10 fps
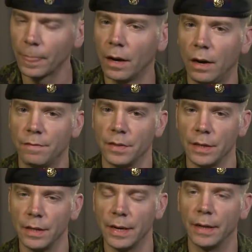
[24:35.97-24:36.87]
off
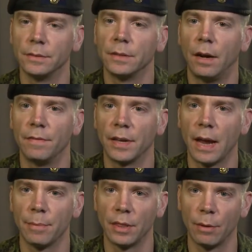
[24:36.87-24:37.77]
the
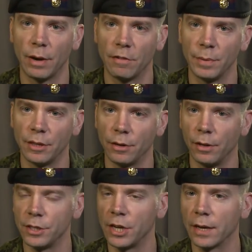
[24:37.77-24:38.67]
camp, then they would have to be
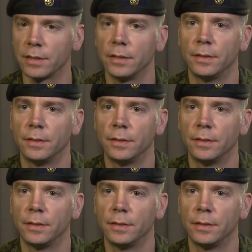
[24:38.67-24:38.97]
thoroughly checked.